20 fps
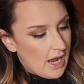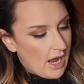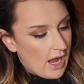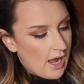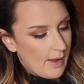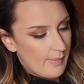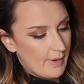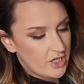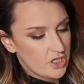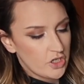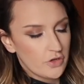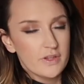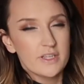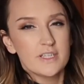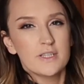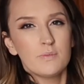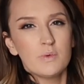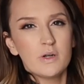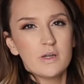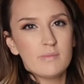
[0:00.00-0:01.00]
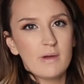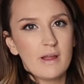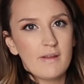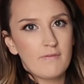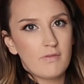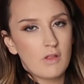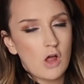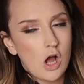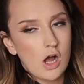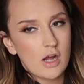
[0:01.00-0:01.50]
I showed this in one of my
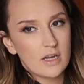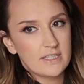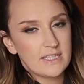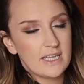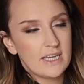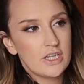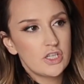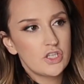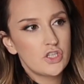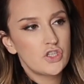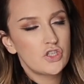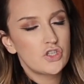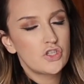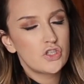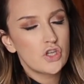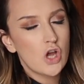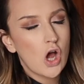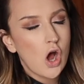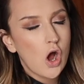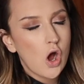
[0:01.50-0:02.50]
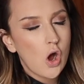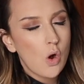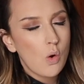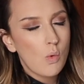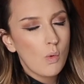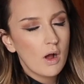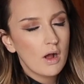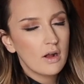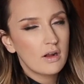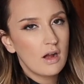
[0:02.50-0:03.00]
vlogs. It is
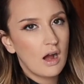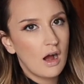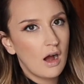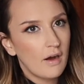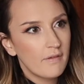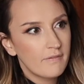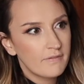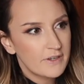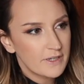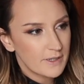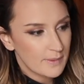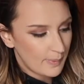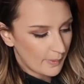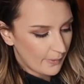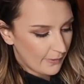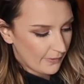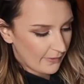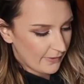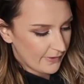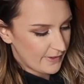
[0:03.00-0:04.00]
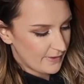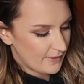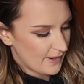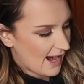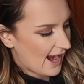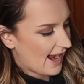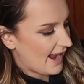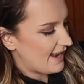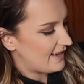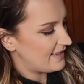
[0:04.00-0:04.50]
so comfortable, you
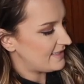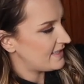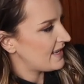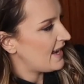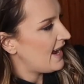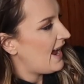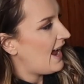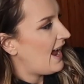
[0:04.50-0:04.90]
guys.